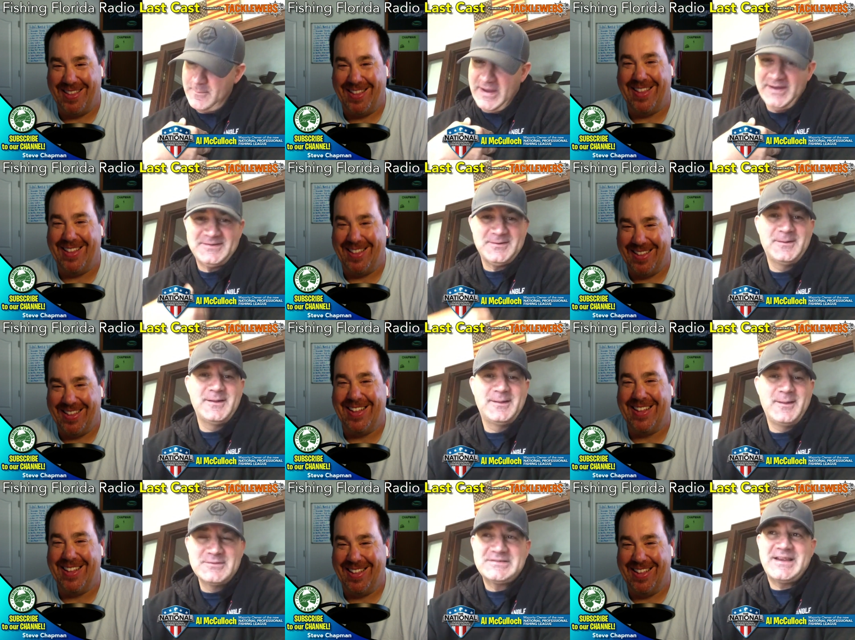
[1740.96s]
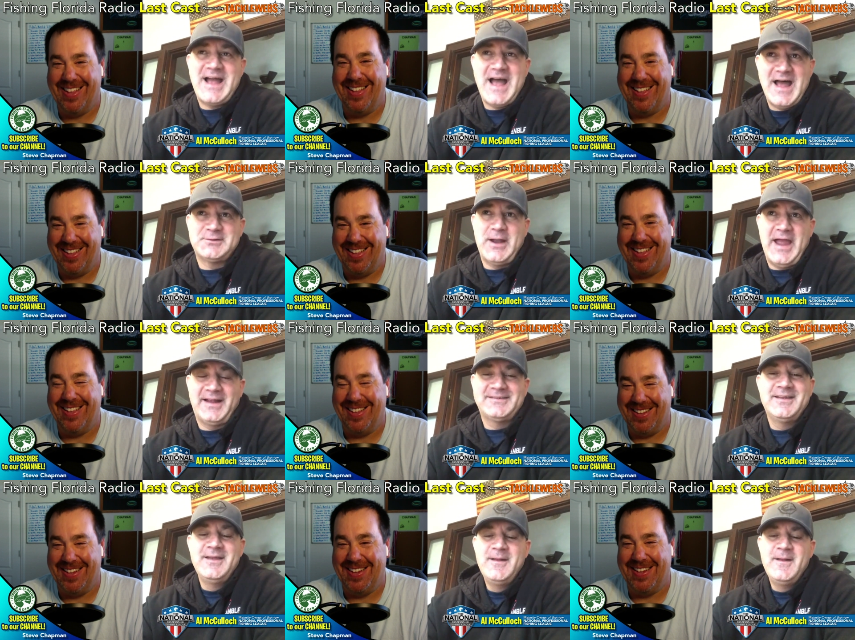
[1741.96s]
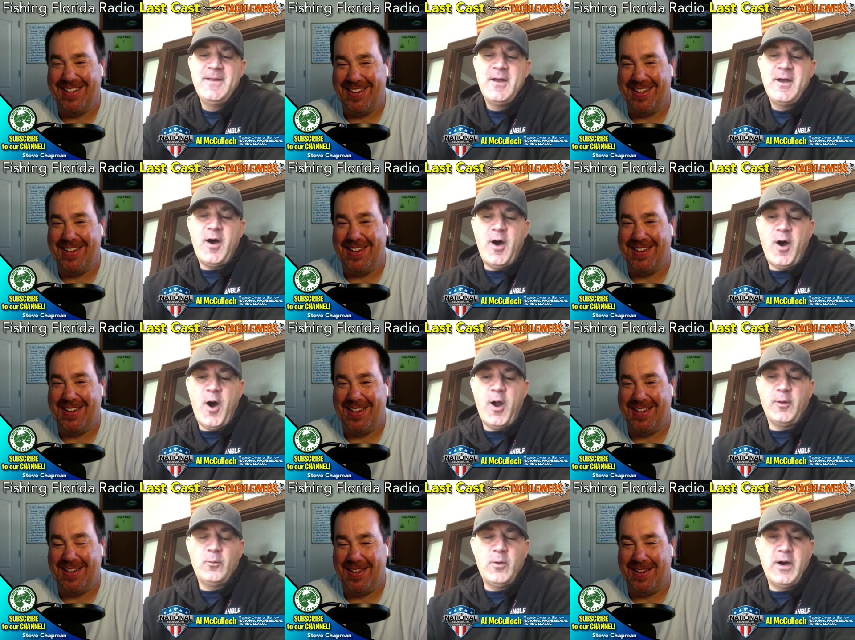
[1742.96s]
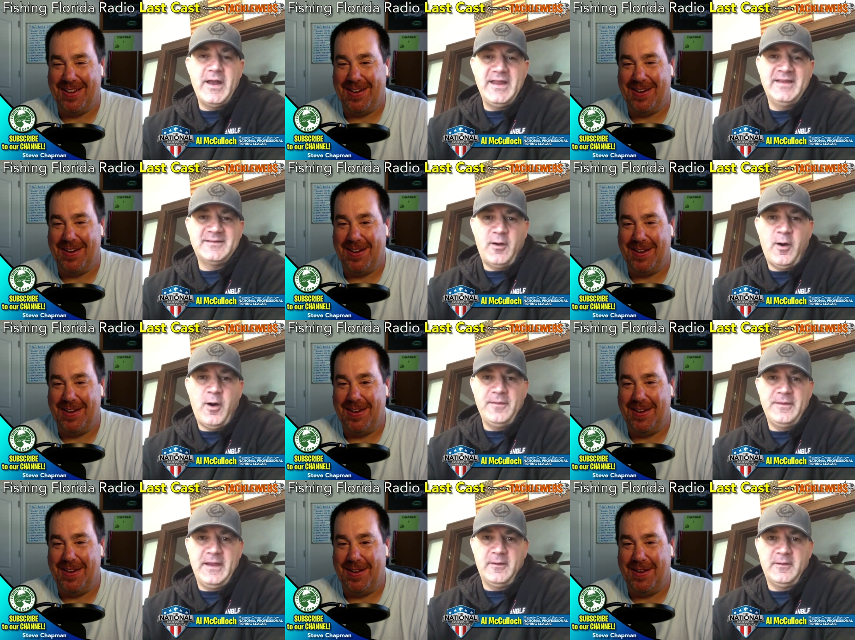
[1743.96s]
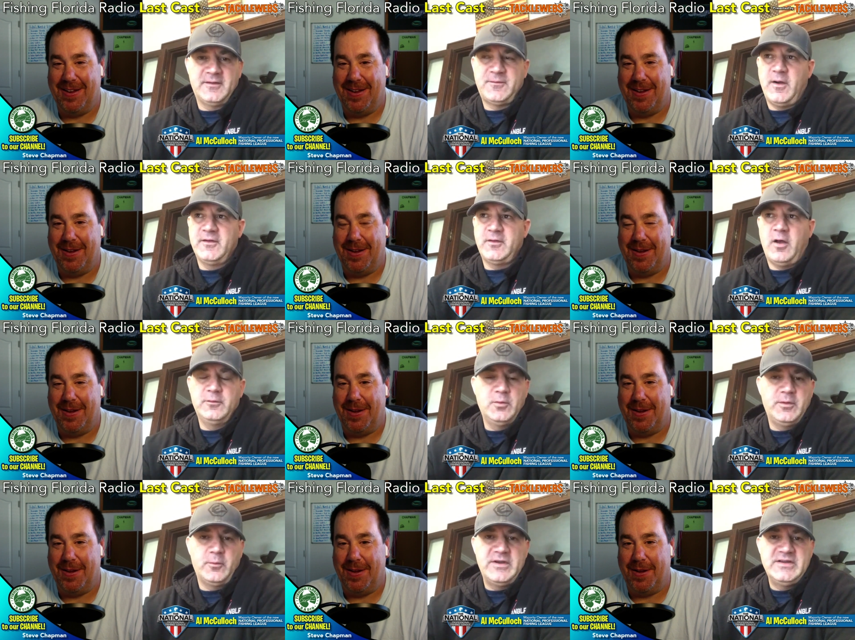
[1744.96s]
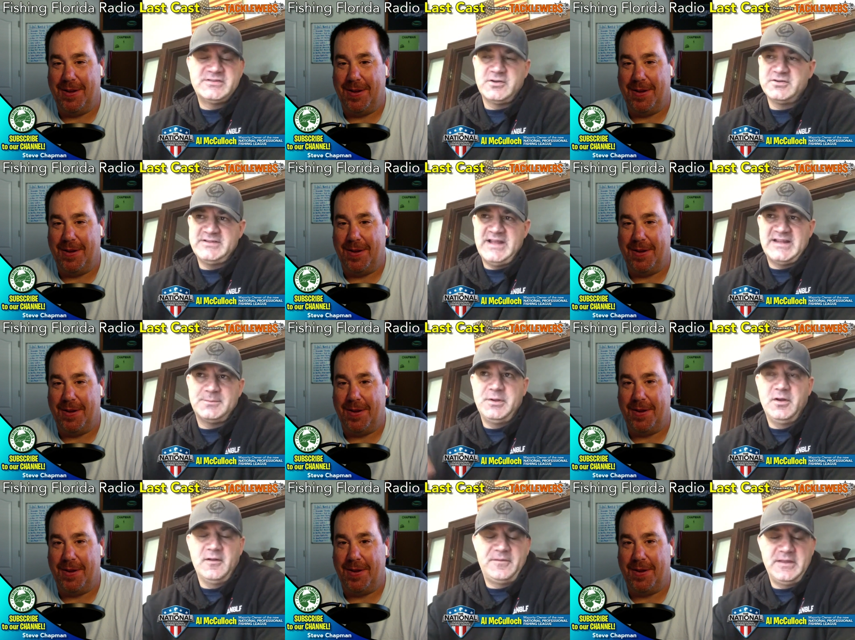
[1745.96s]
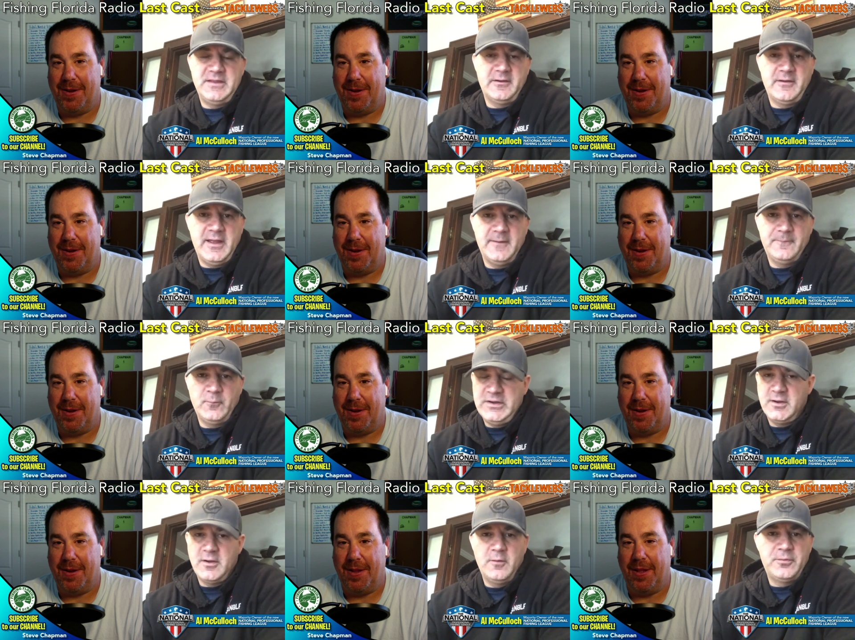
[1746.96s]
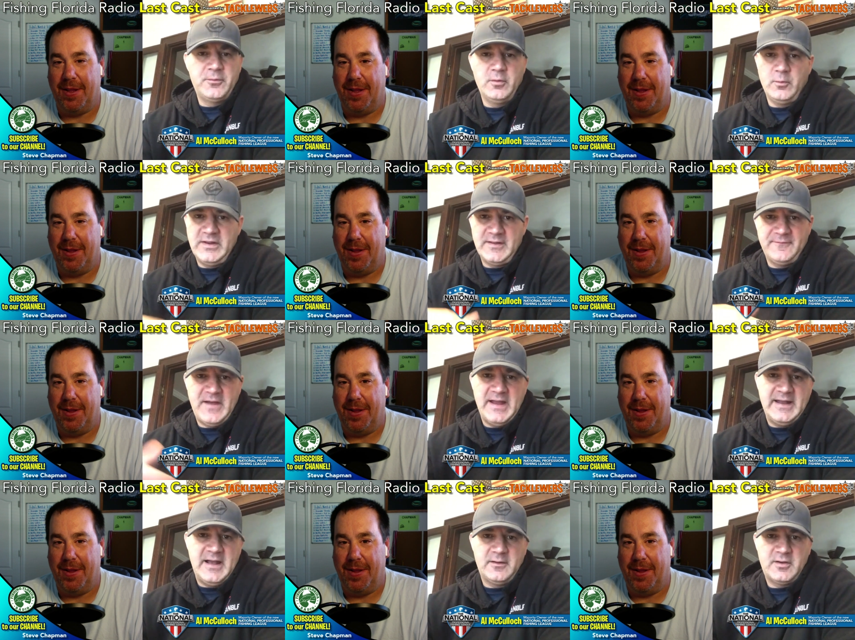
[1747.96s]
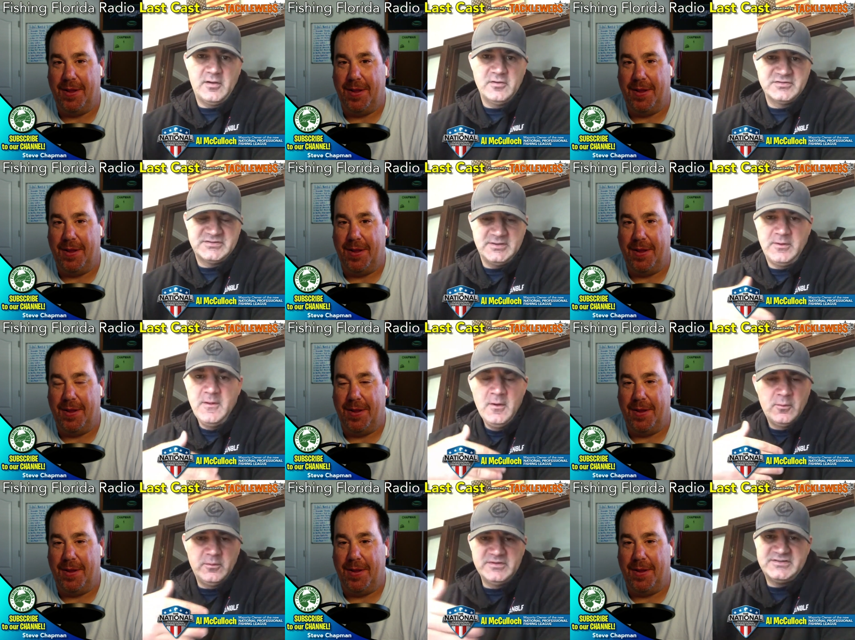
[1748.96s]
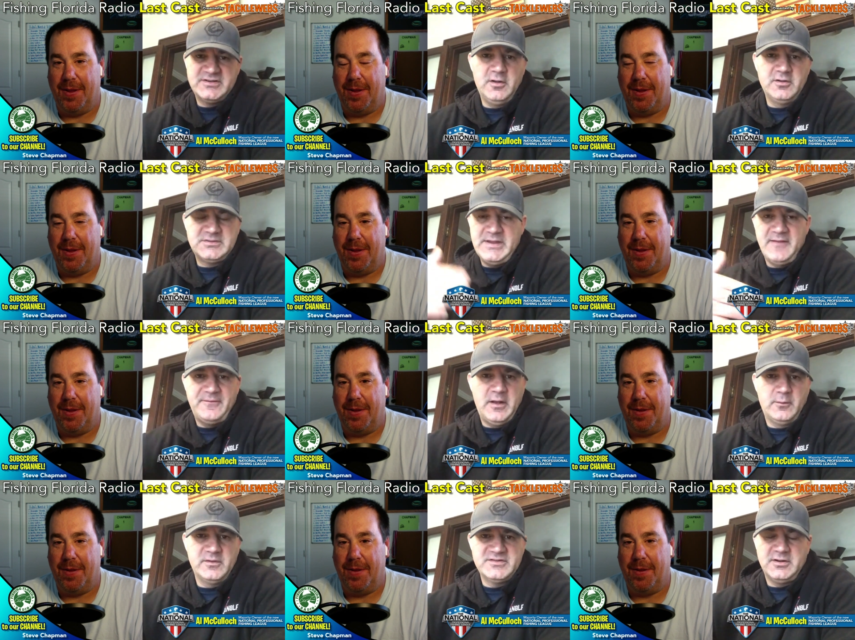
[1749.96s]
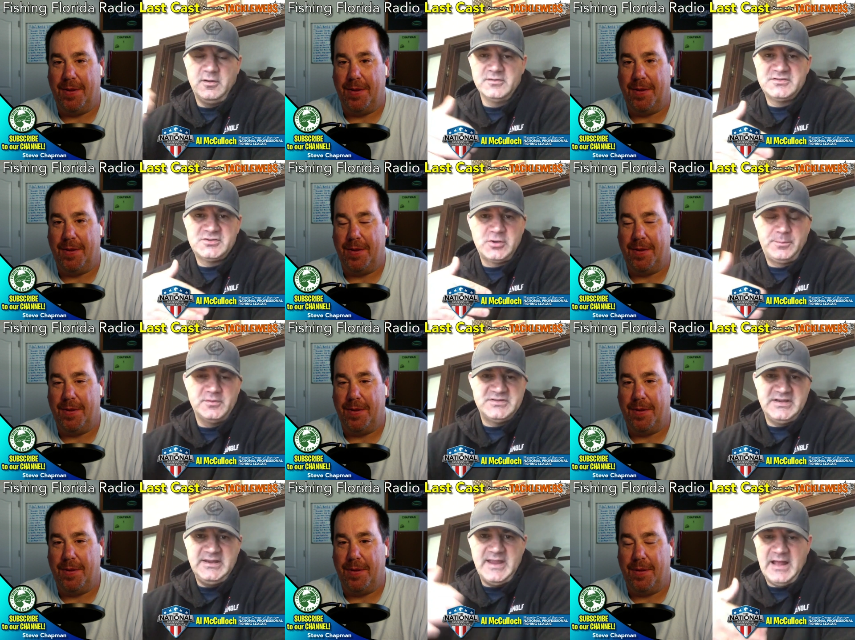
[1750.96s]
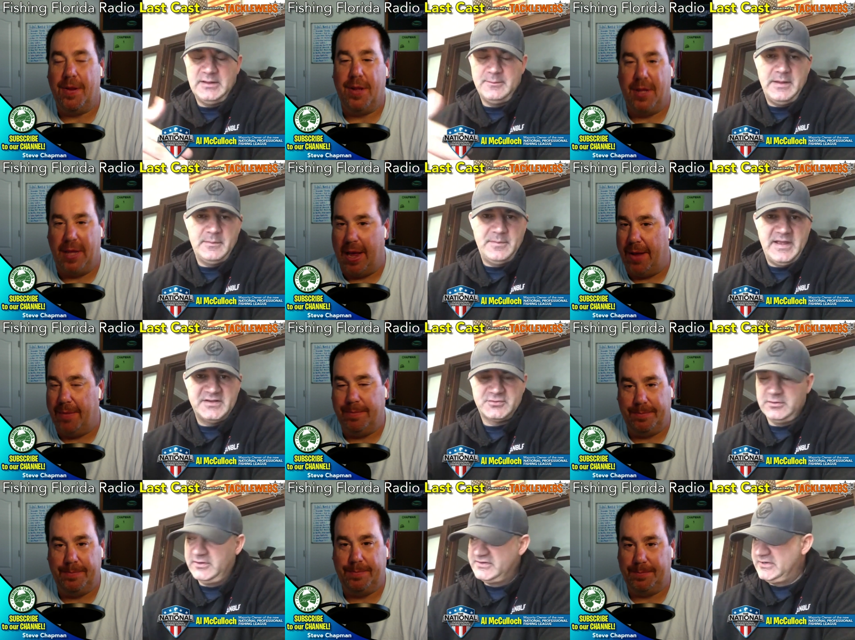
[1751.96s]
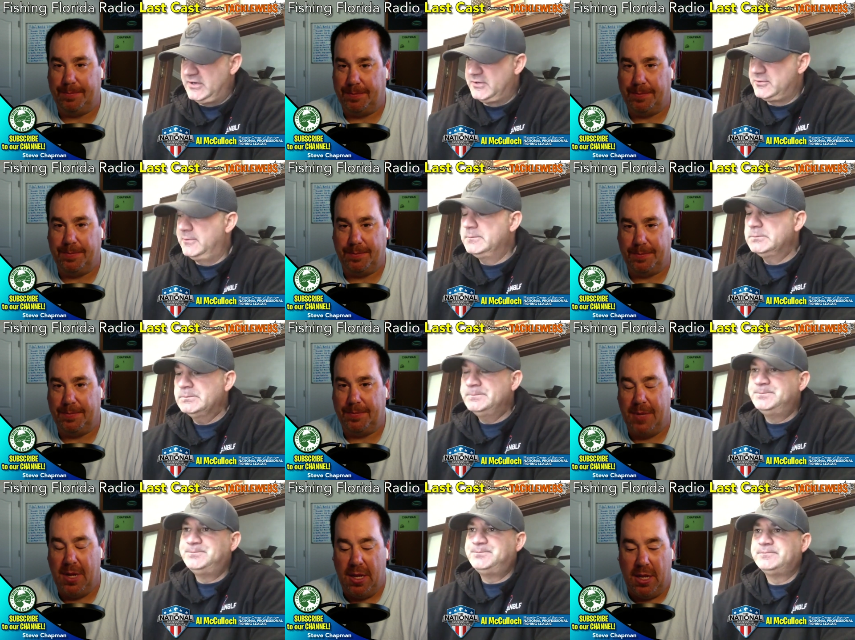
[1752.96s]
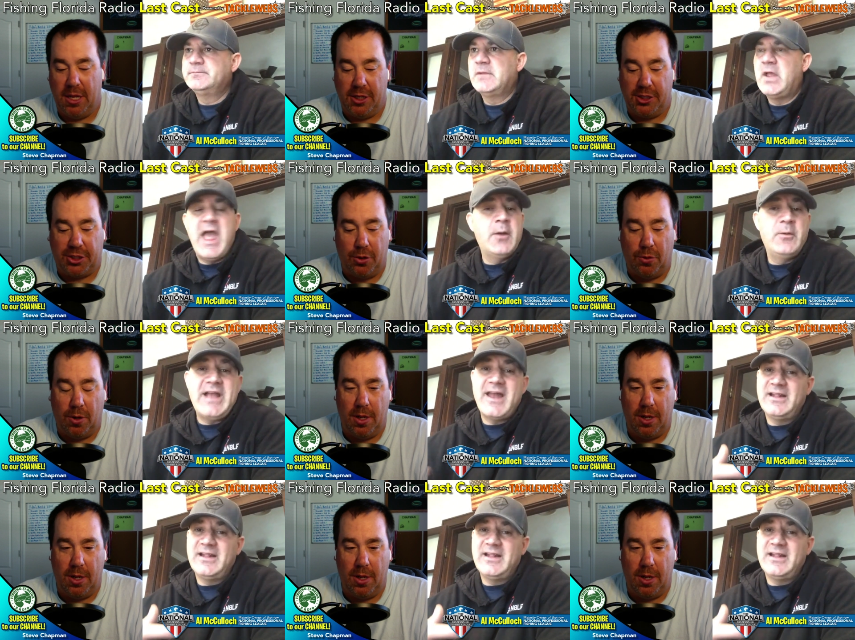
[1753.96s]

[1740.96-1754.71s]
Speaker 1: to make sure that those contracts are what is on there as far as all doing the research. And that's the beauty of the internet. We can go through and we can find out those results, BFL results, Triple T, Alabama, yeah. etc. So we got a